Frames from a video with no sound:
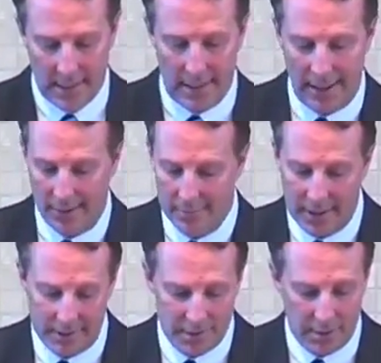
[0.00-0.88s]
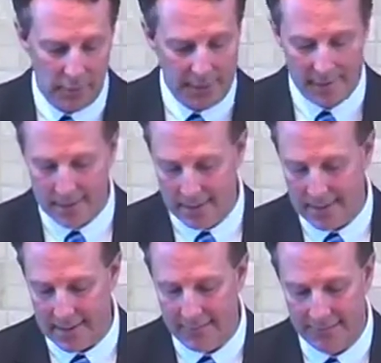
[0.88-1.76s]
And so as
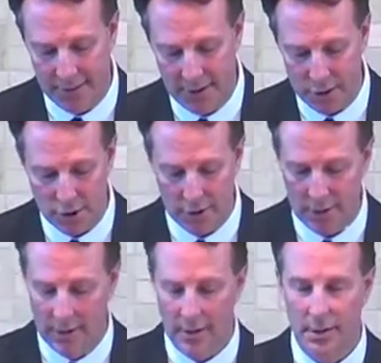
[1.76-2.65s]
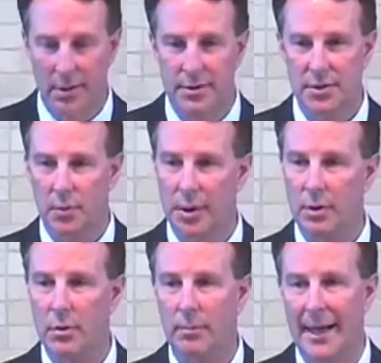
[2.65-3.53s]
I finish, I just want to
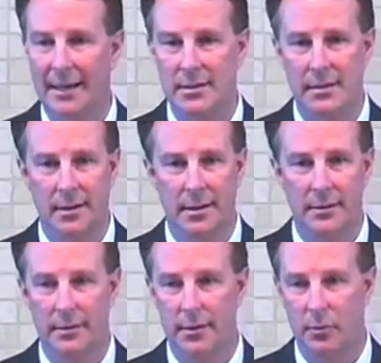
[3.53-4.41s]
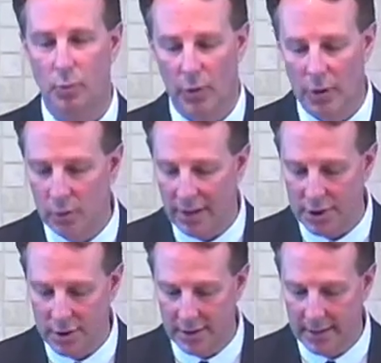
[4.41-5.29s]
go back to the one
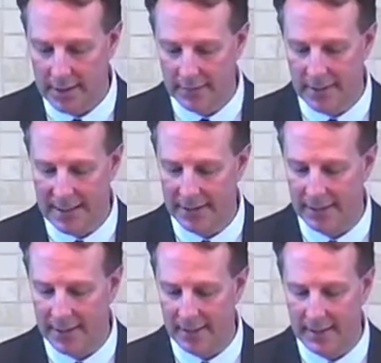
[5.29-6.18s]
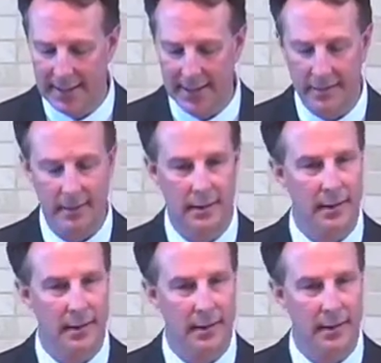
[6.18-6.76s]
question that Eve and I landed at, and